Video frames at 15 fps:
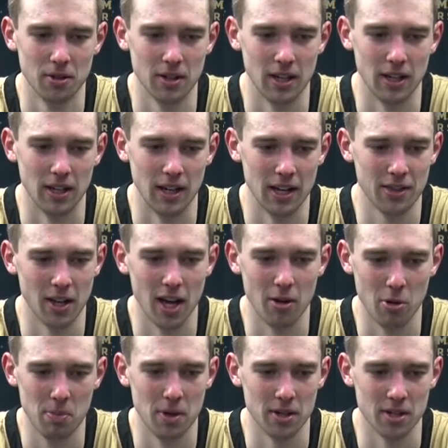I thought
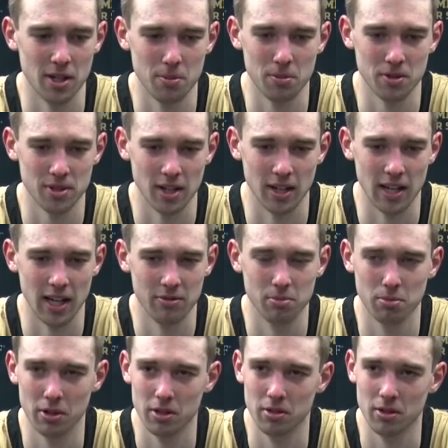we picked it up in the second half and
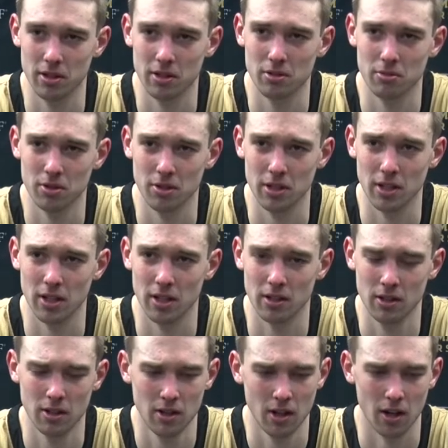played really, really
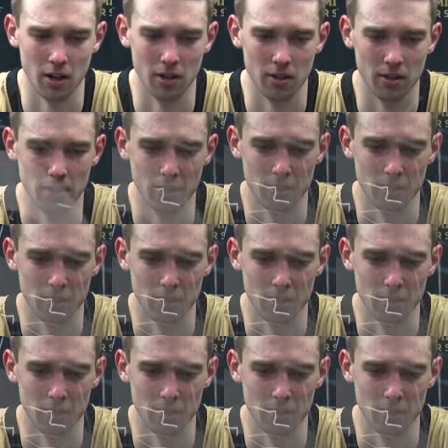hard